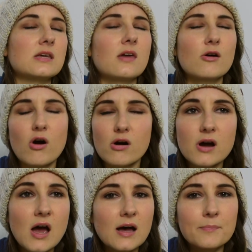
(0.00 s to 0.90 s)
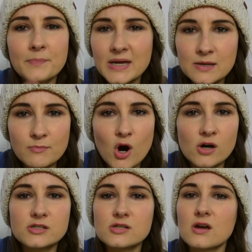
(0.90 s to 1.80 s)
There are mini
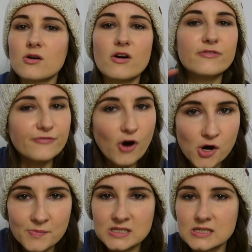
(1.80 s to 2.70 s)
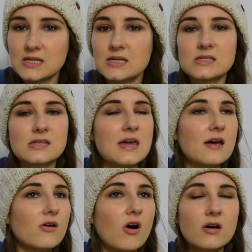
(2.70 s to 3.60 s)
marts, there are pharmacies,
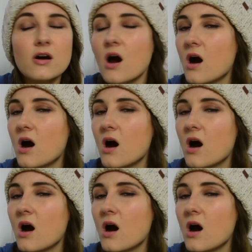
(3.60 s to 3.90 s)
there are